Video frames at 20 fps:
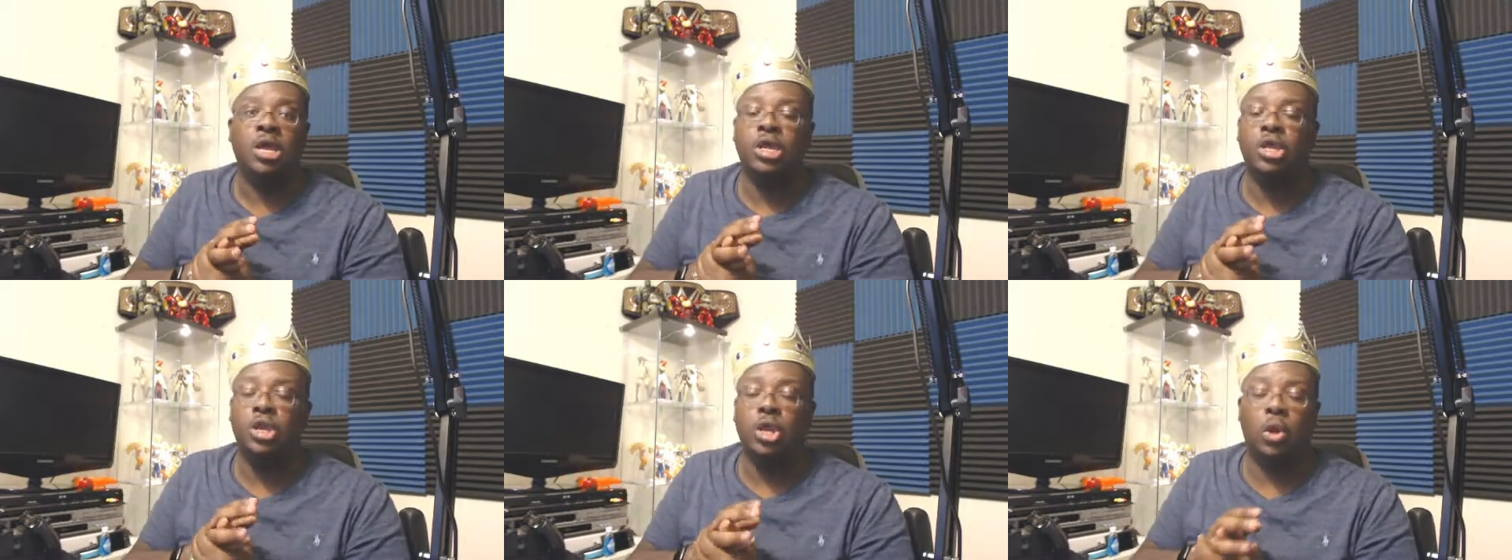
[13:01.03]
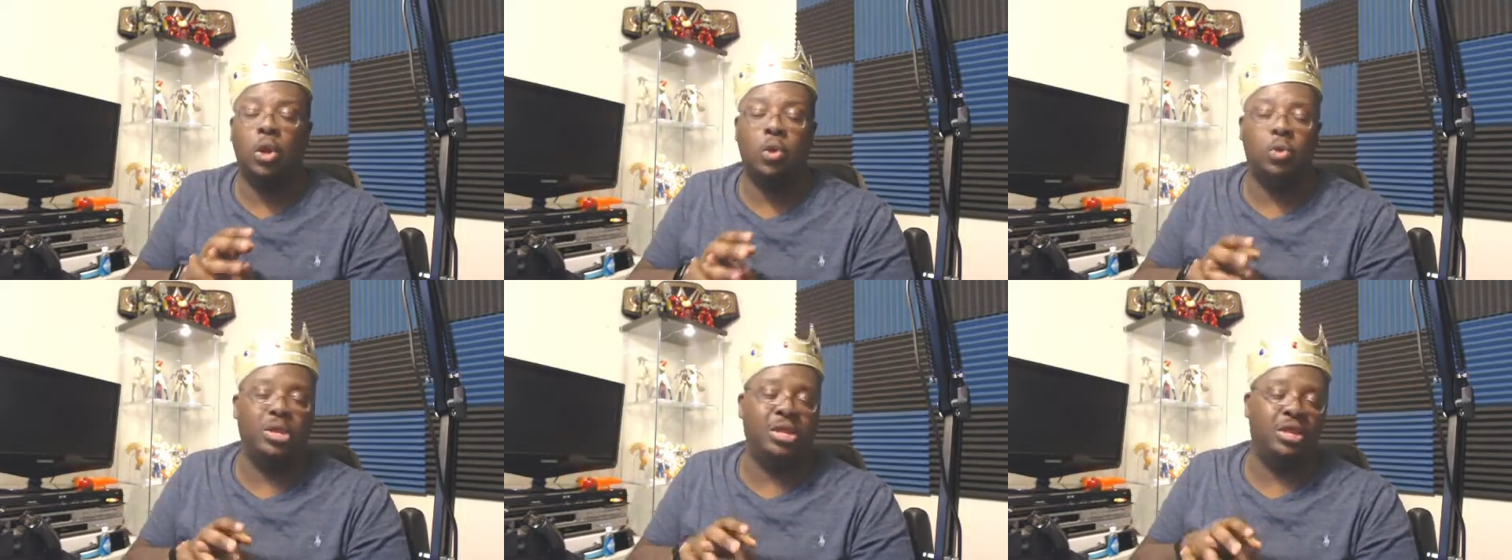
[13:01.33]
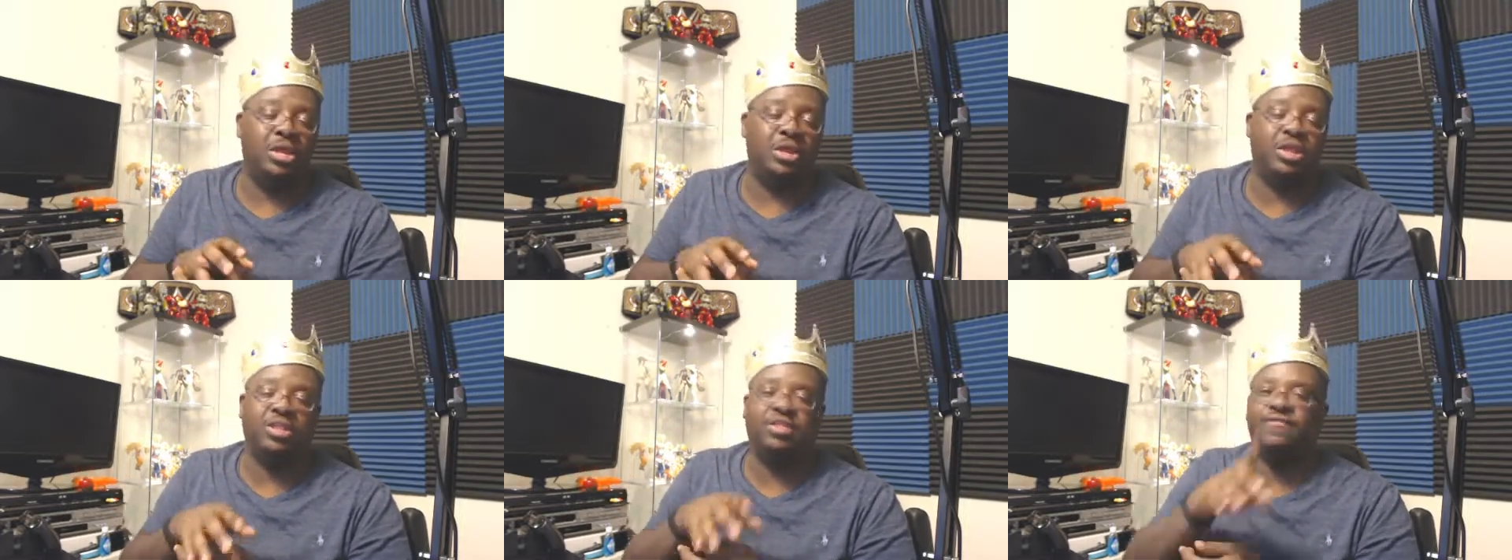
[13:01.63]
He
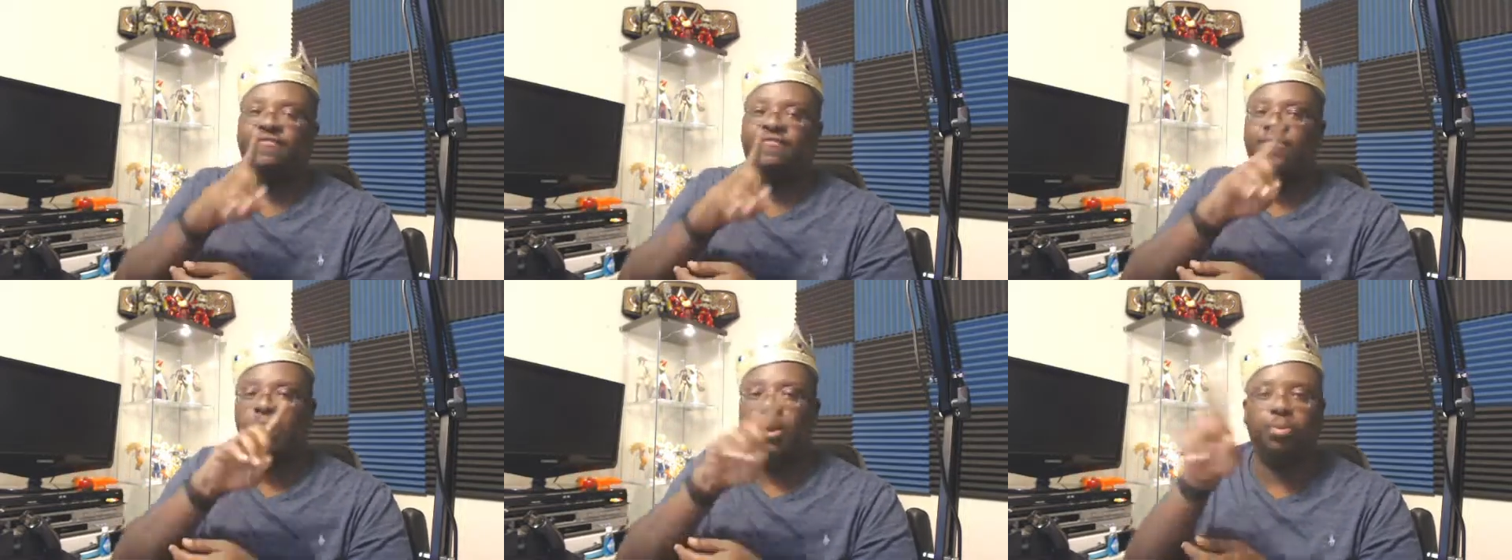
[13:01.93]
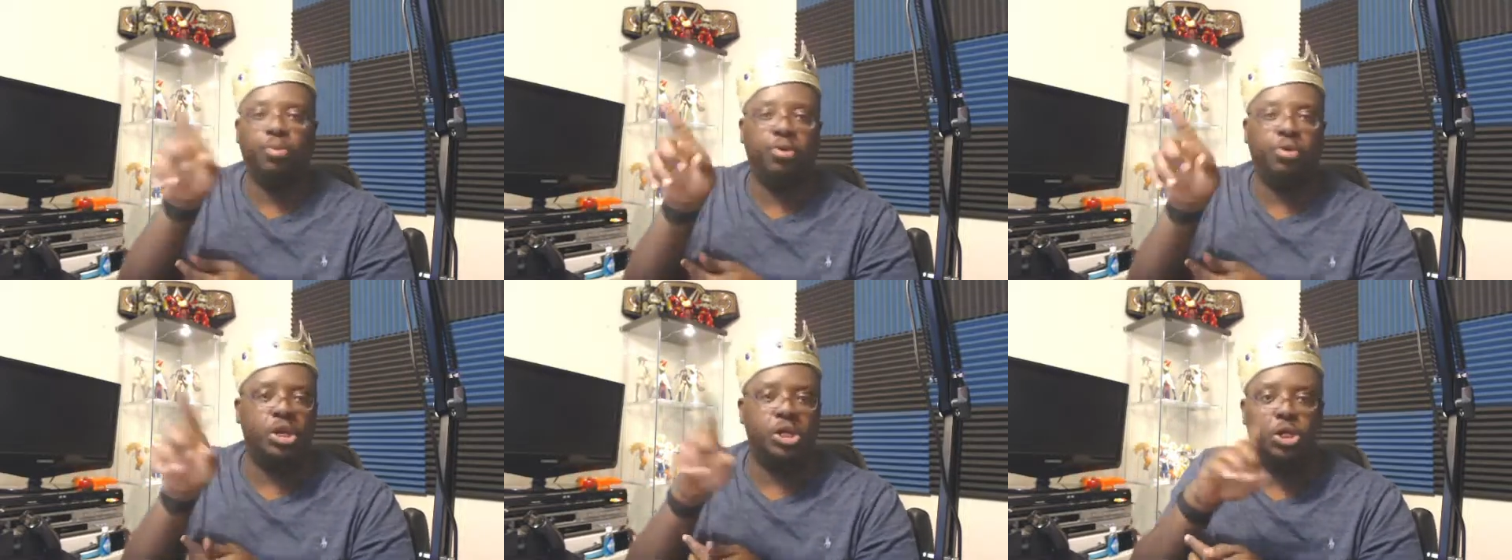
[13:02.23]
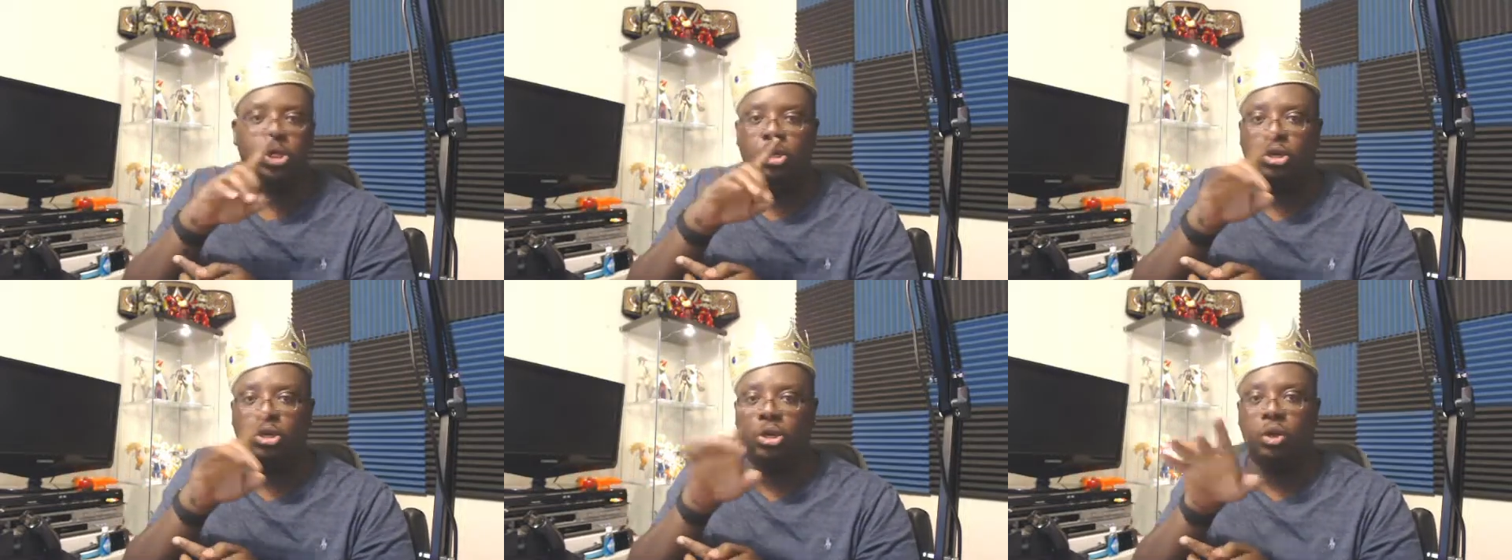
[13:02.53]
can get the
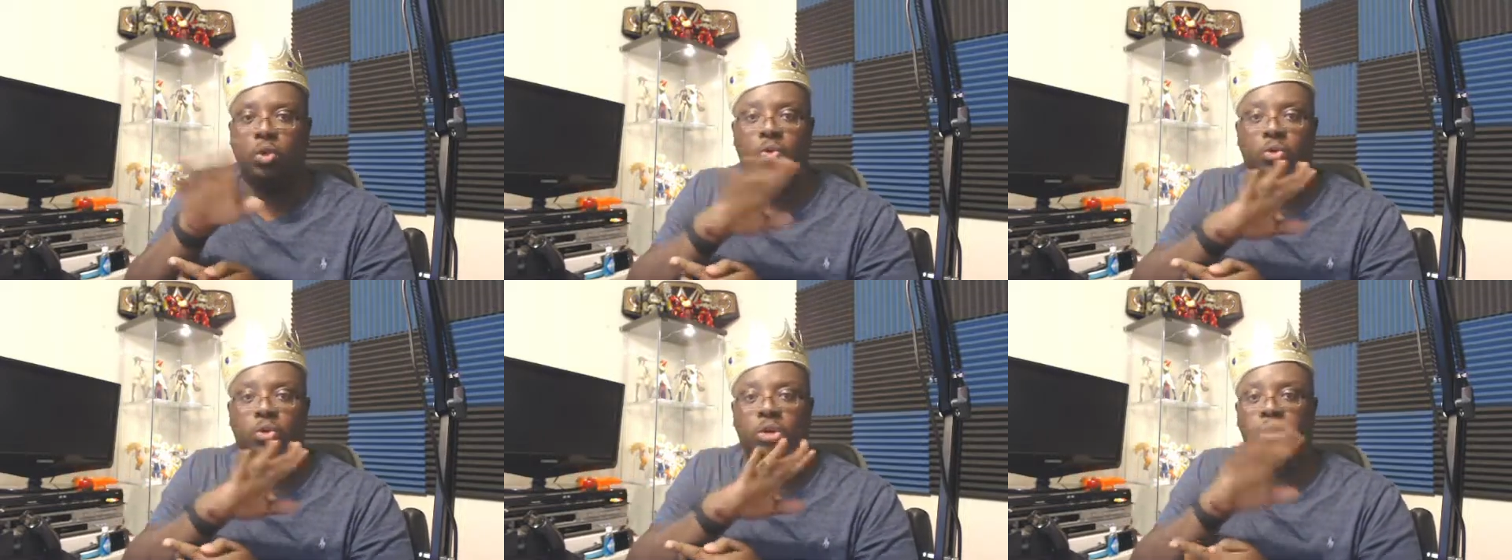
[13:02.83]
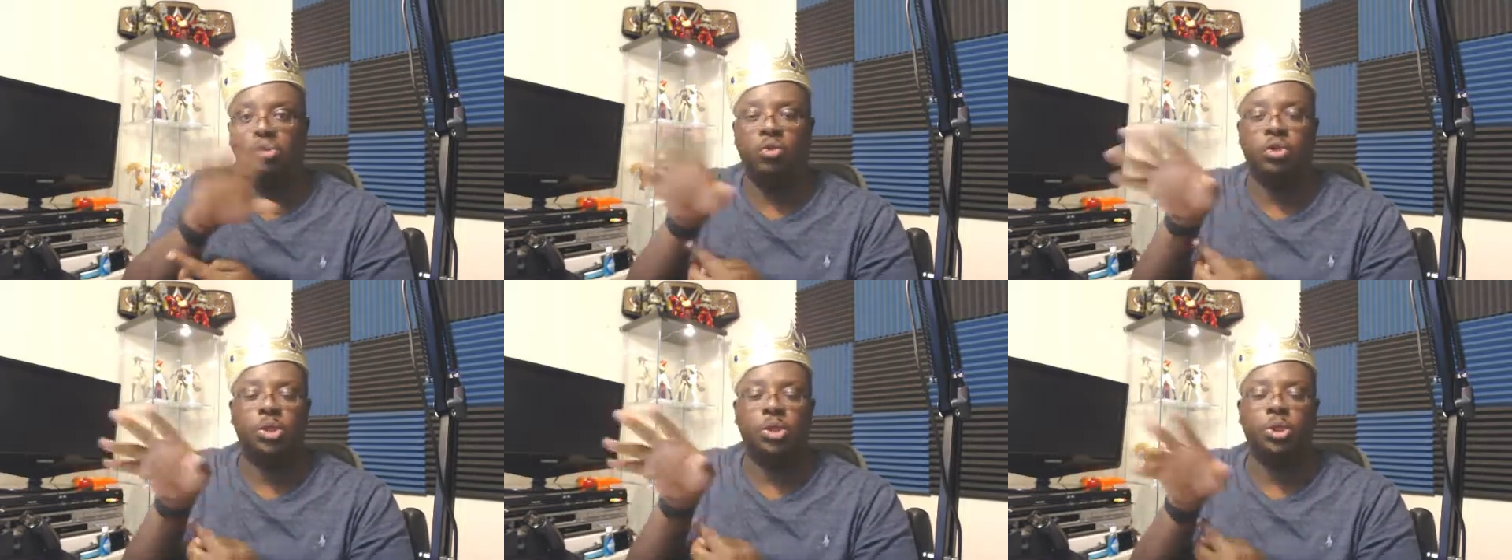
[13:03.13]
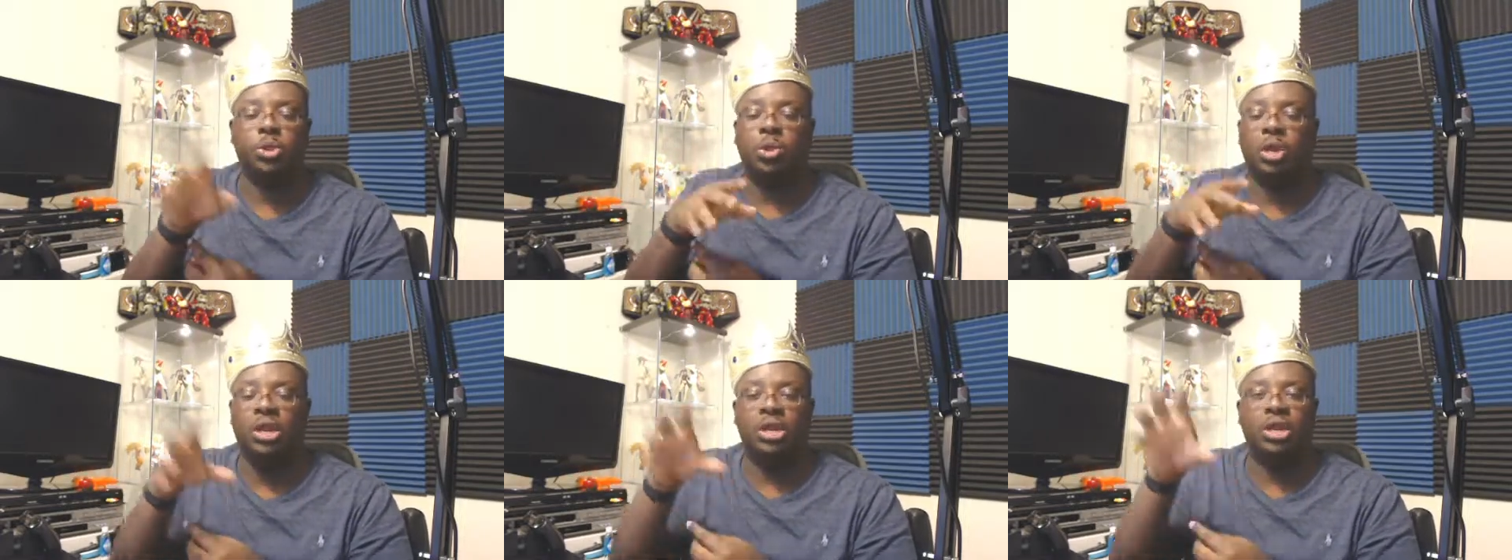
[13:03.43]
fingerprint, on the
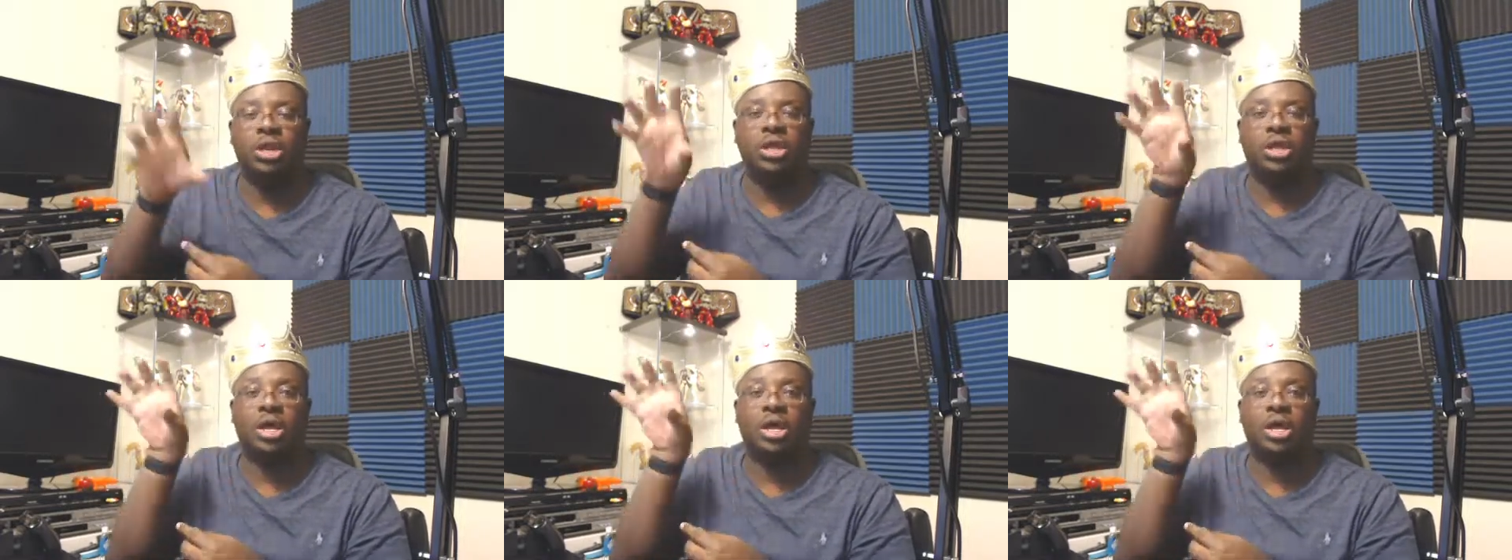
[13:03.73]
screen. He